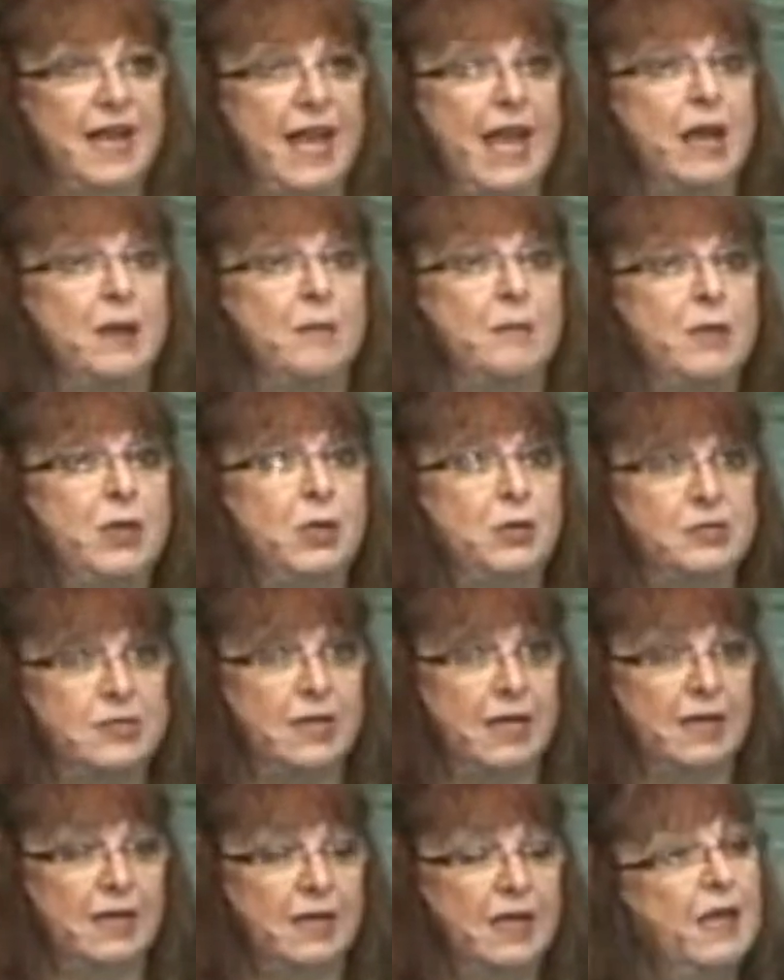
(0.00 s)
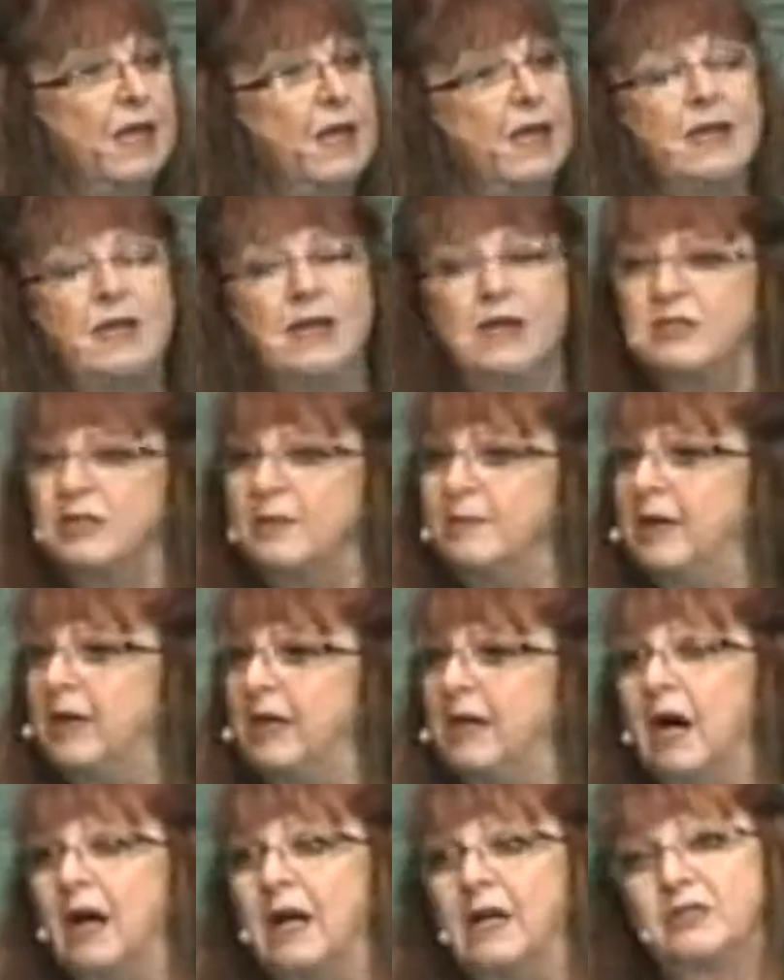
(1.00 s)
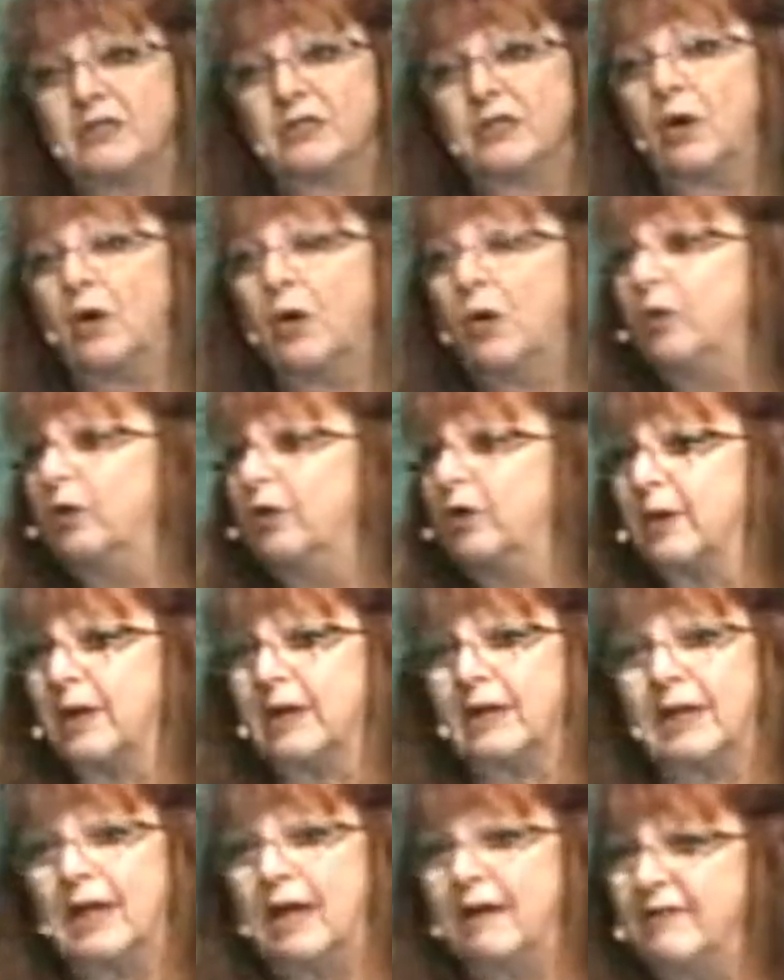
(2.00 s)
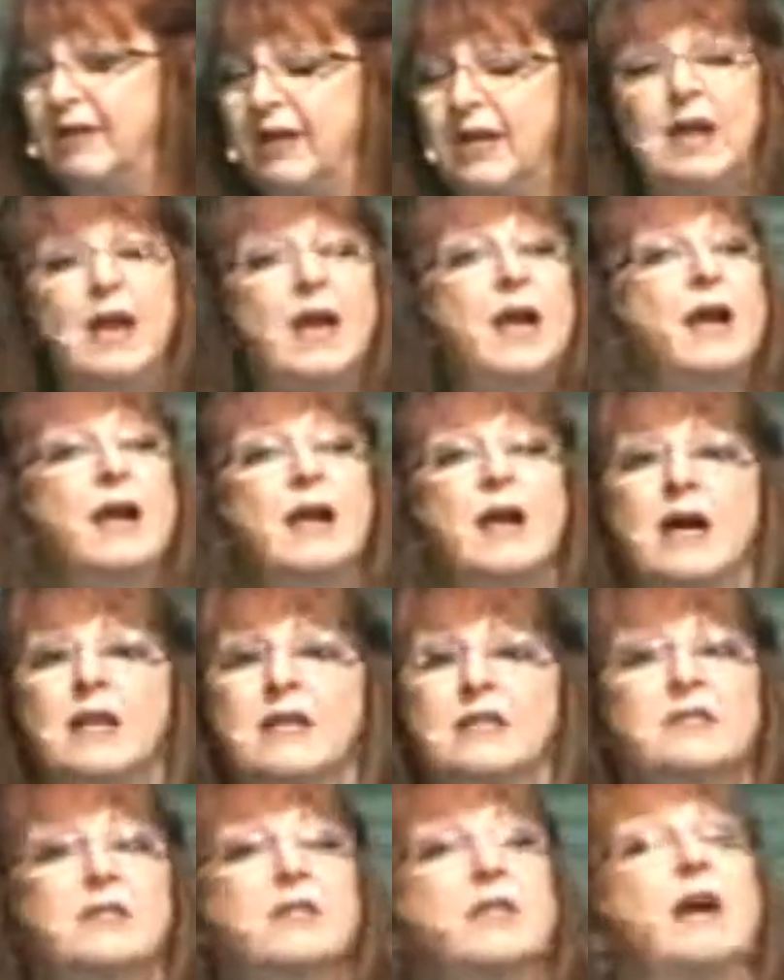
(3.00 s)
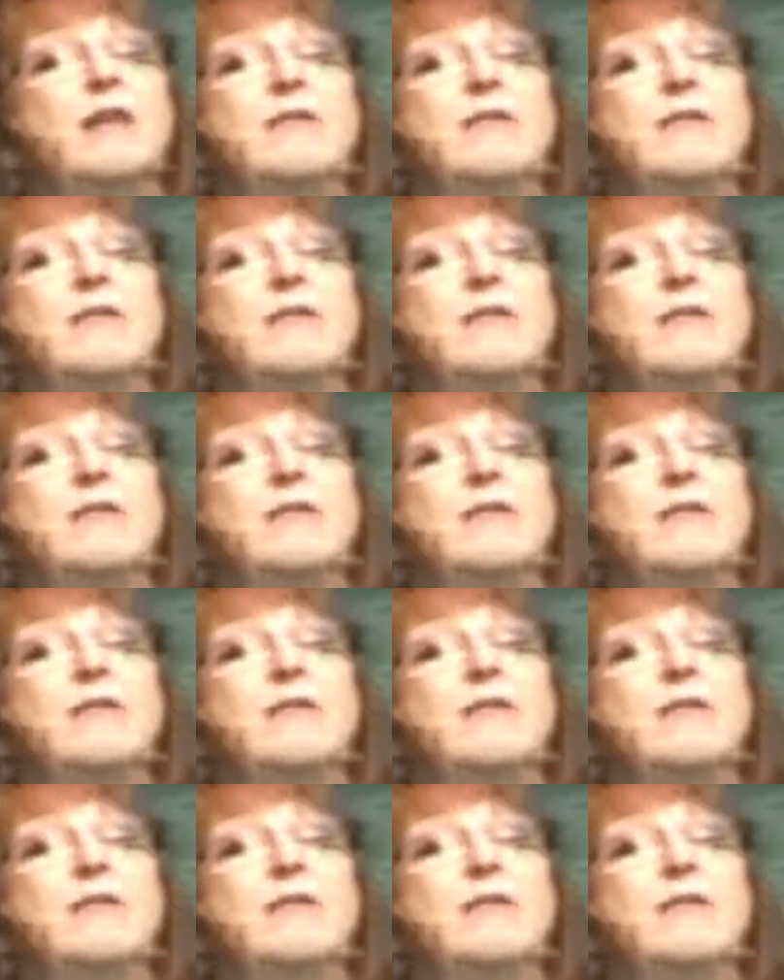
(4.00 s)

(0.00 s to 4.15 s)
and music. It doesn't mean God is cold or unloving. God is love